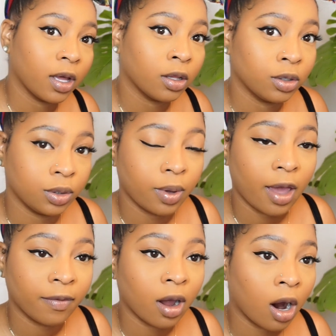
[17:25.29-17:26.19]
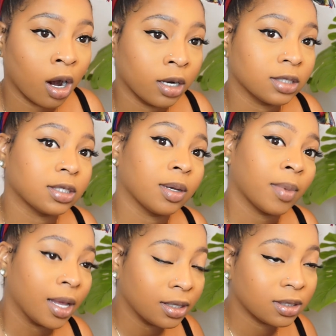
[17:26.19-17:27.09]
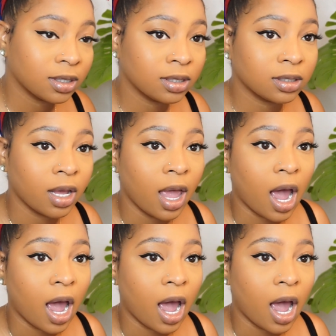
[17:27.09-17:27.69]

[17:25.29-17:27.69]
color do have it hard in some instance.